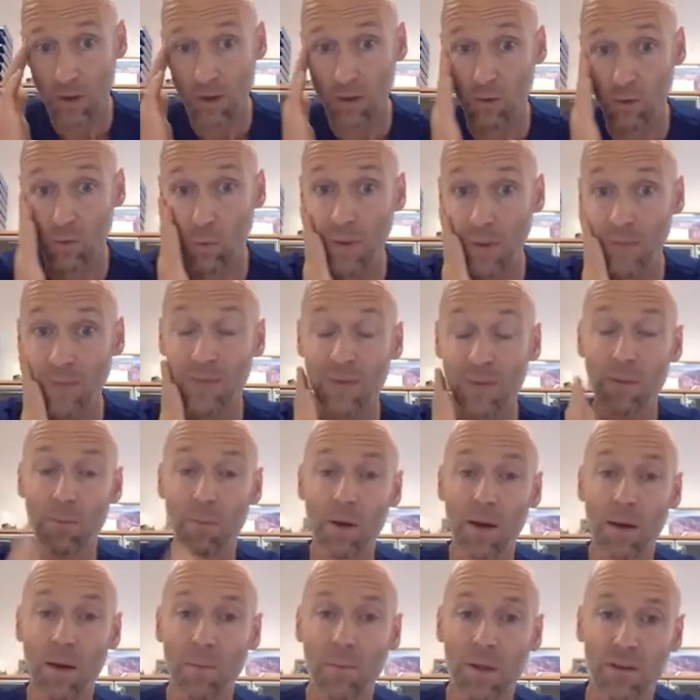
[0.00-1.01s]
with the 20
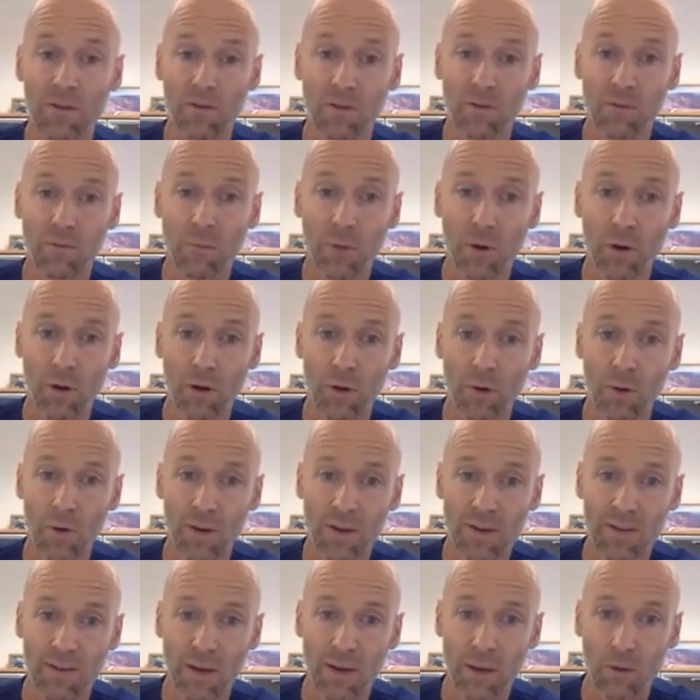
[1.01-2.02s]
millimeters of
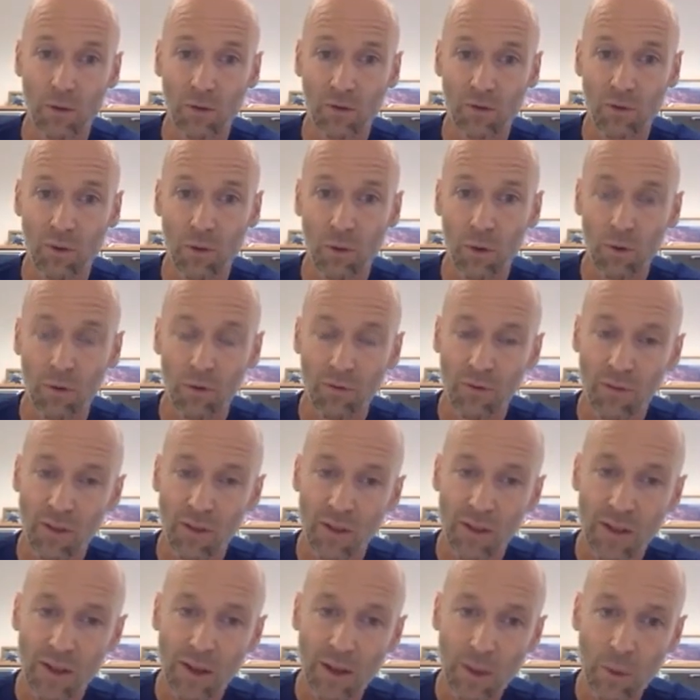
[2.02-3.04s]
mercury is now solved
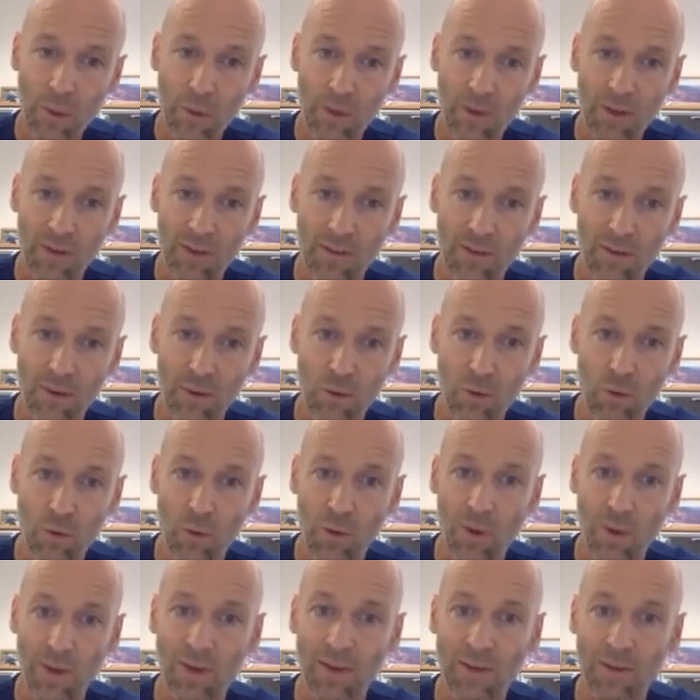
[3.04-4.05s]
with this new
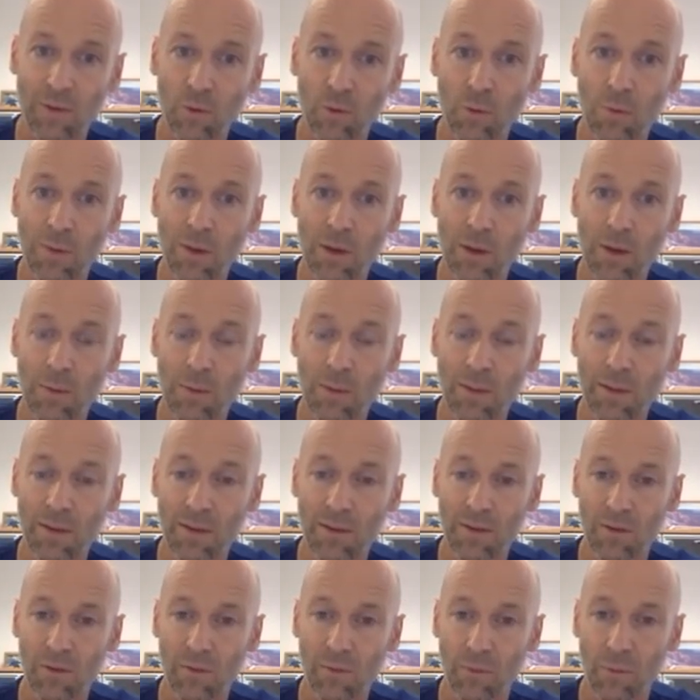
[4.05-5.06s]
22
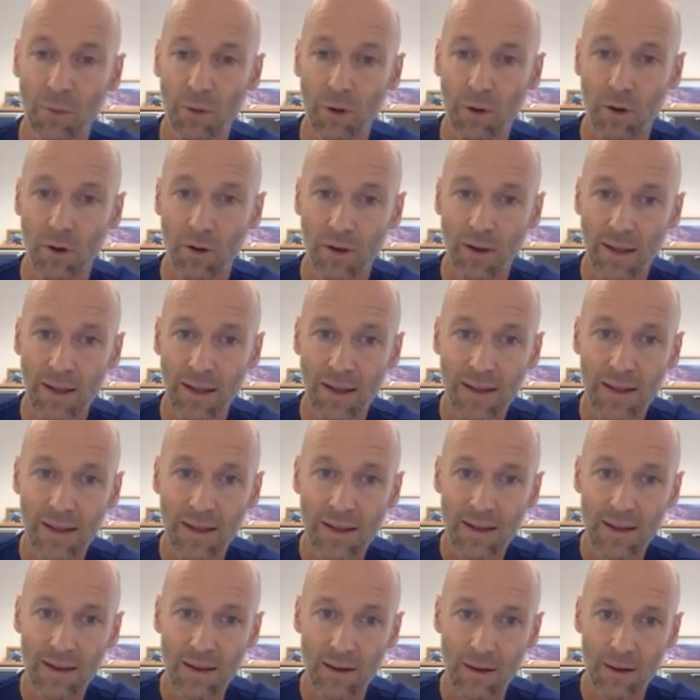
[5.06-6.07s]
millimeters of mercury
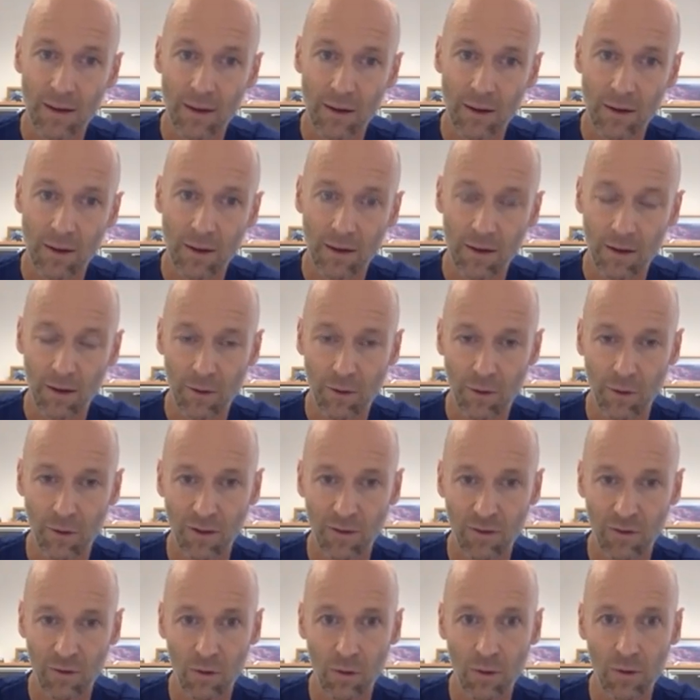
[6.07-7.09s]

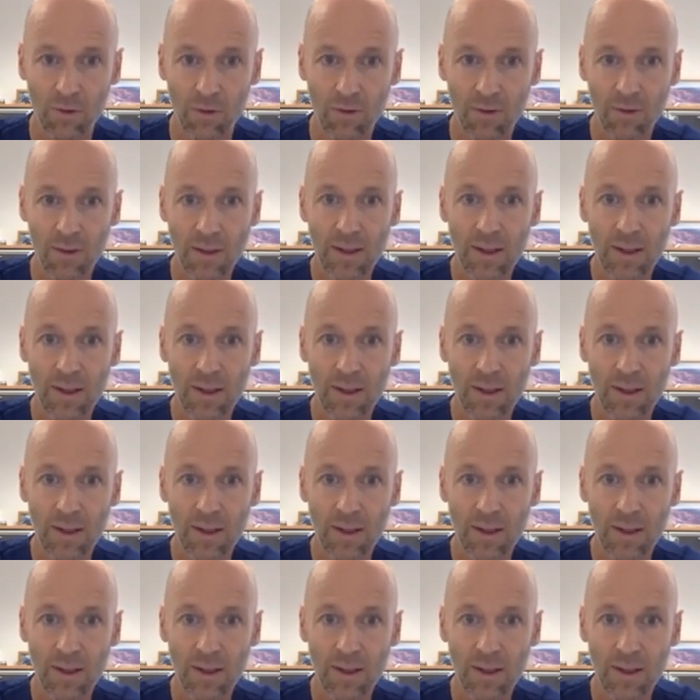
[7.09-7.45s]
threshold.